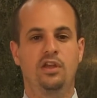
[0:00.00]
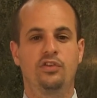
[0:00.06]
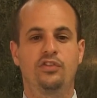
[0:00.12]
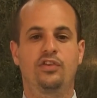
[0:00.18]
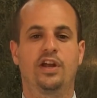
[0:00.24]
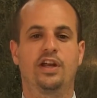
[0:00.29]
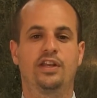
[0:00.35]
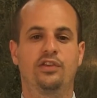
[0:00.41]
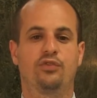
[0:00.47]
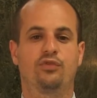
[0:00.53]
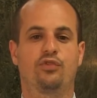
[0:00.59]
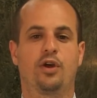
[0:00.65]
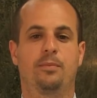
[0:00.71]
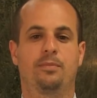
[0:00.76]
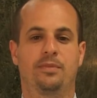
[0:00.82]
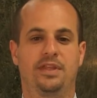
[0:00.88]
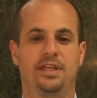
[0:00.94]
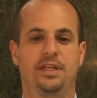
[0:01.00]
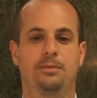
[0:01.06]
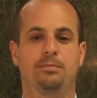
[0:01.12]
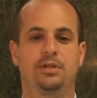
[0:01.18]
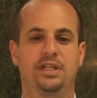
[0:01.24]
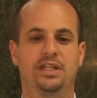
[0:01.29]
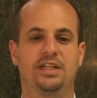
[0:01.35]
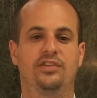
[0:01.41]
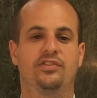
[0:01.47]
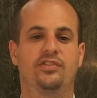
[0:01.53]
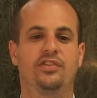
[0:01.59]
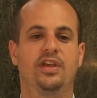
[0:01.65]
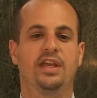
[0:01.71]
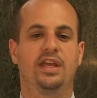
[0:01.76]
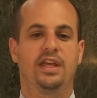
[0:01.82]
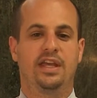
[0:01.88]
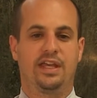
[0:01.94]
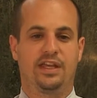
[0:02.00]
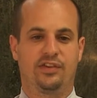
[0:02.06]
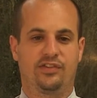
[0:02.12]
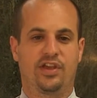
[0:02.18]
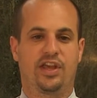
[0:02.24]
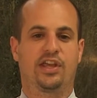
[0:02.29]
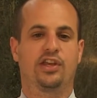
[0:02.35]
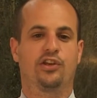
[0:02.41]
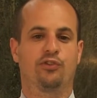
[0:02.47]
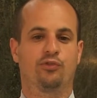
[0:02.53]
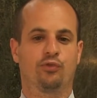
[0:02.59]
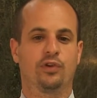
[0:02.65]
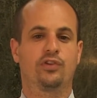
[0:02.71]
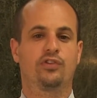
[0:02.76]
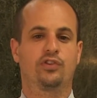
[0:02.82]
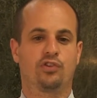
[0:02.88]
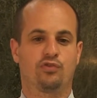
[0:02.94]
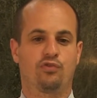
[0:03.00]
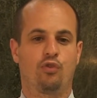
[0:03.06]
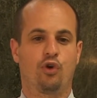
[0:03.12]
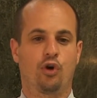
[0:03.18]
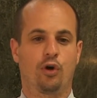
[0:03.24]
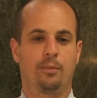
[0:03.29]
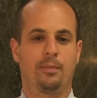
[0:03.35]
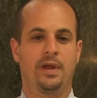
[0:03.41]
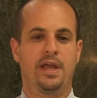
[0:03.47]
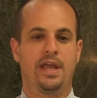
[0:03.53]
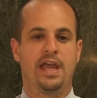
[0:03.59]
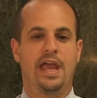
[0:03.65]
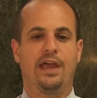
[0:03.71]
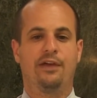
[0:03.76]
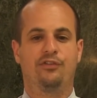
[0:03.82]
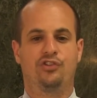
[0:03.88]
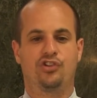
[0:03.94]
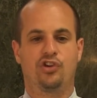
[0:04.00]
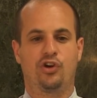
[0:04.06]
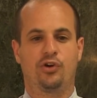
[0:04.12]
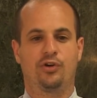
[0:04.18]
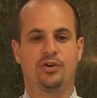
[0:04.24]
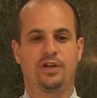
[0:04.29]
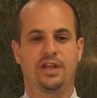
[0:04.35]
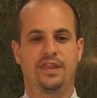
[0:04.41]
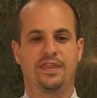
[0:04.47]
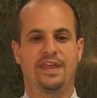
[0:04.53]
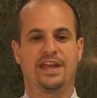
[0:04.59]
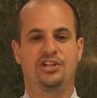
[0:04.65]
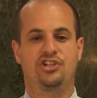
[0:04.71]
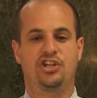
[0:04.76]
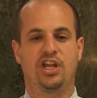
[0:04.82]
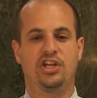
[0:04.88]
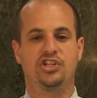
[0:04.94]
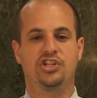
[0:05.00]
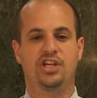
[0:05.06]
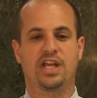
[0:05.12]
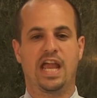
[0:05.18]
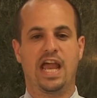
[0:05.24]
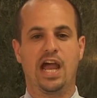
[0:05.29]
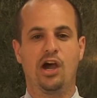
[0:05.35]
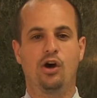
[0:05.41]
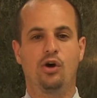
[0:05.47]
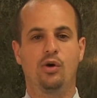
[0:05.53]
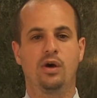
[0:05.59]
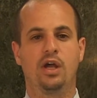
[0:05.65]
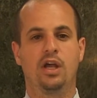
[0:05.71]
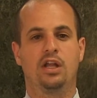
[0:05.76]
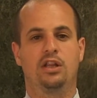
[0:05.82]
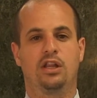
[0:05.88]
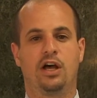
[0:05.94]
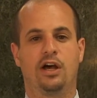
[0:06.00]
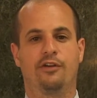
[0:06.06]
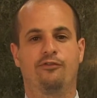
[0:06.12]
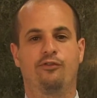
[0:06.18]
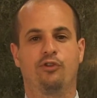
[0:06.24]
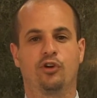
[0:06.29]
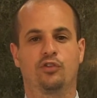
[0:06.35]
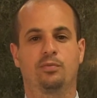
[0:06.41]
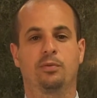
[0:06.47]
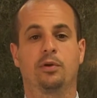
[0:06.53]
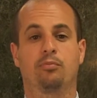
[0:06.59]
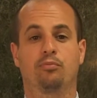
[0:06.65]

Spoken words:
Studies from the Police Executive Research Forum have shown that changing how law enforcement